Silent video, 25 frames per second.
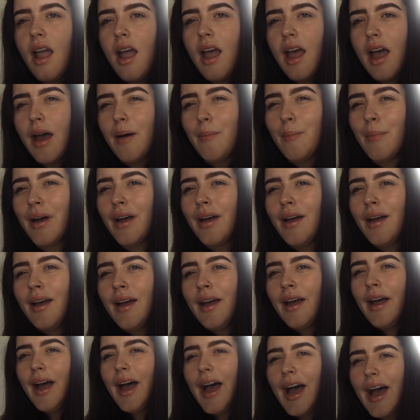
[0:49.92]
And
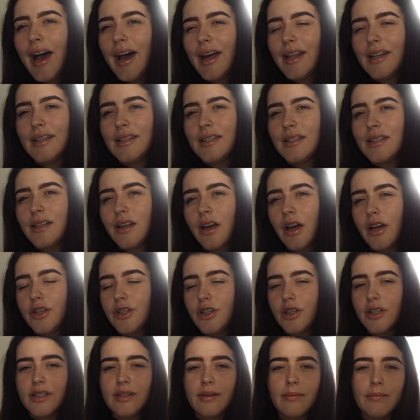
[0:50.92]
I
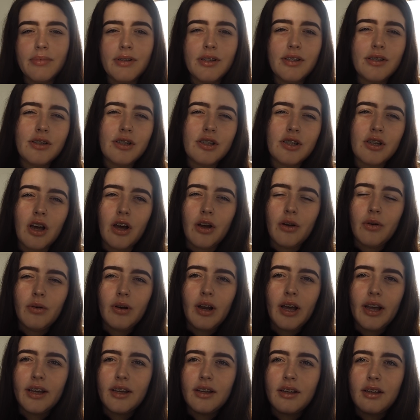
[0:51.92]
just am so
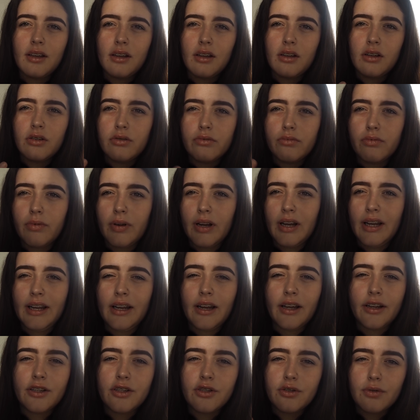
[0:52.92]
like really
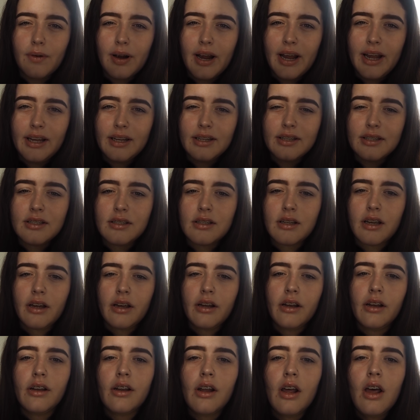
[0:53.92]
like drained,
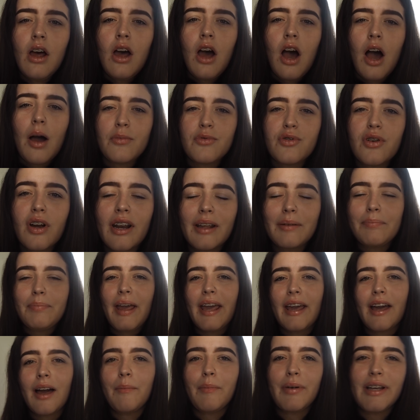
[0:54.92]
and I'm trying to
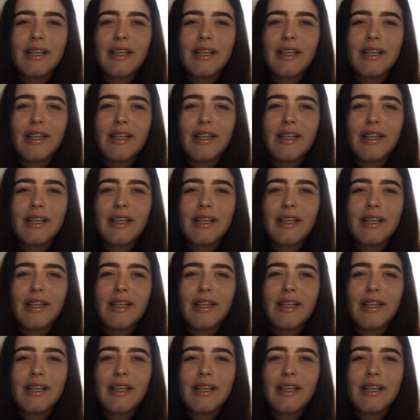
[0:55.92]
pick up